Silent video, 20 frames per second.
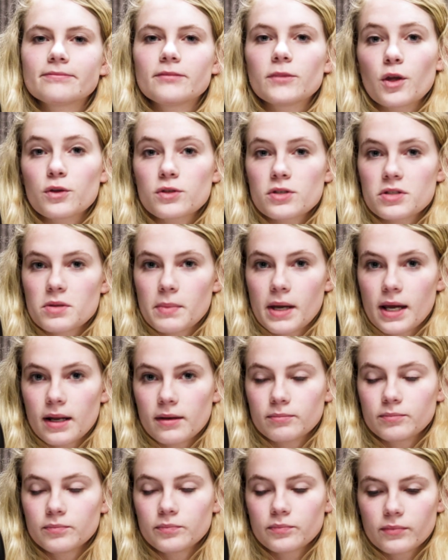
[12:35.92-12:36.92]
And those are the
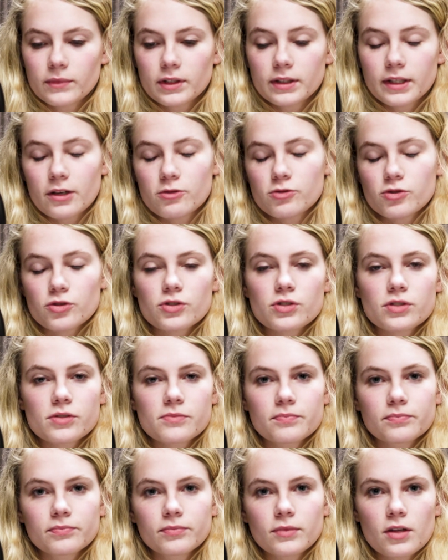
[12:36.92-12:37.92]
main
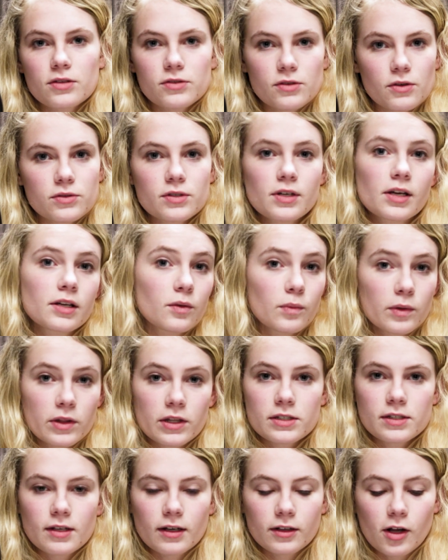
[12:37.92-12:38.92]
dangers associated with
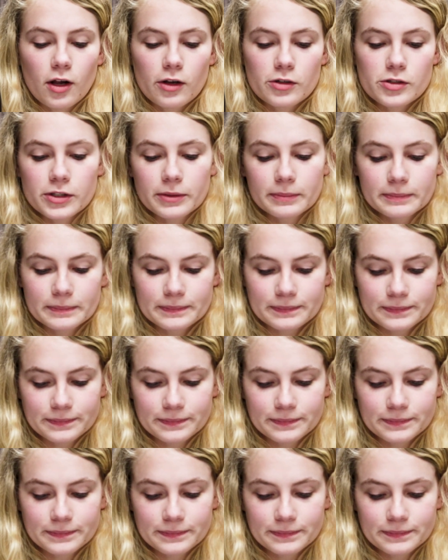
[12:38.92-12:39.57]
this technology.